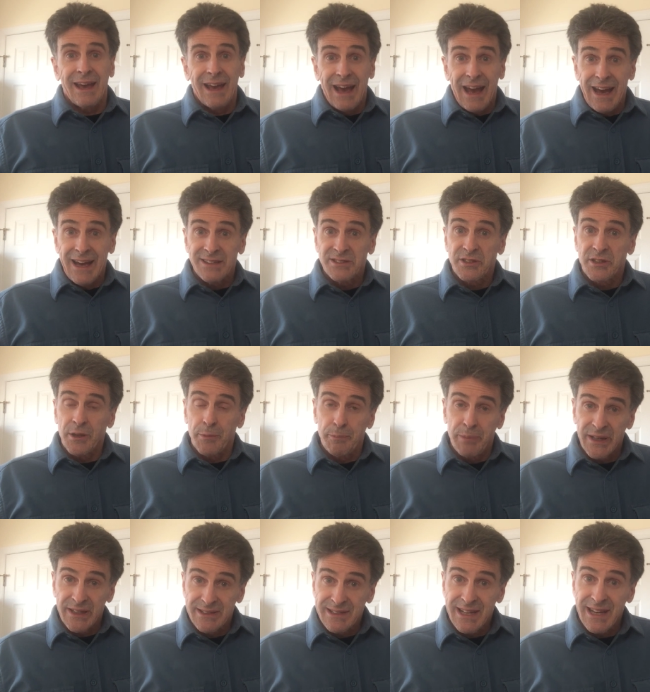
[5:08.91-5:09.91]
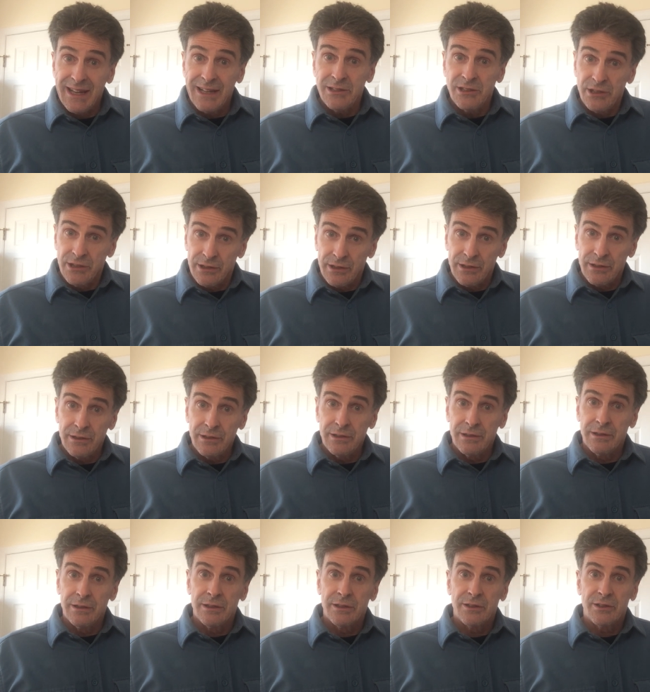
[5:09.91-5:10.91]
has the potential
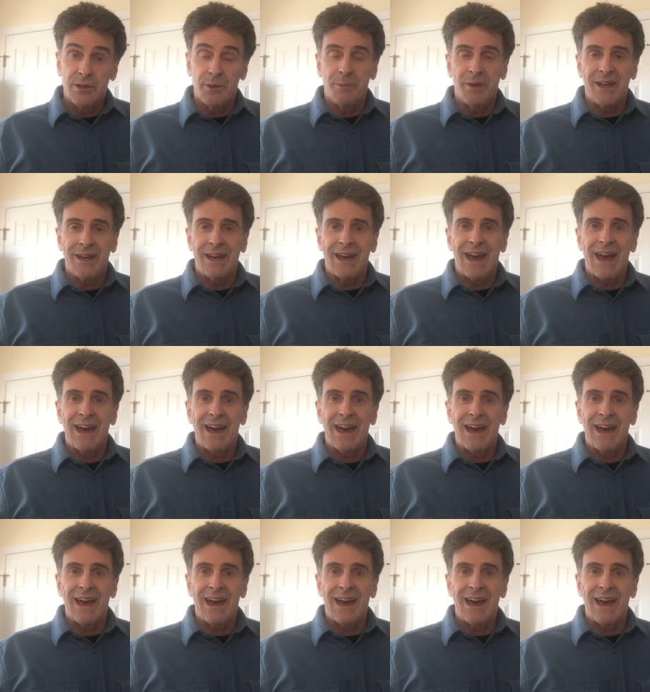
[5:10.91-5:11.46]
to be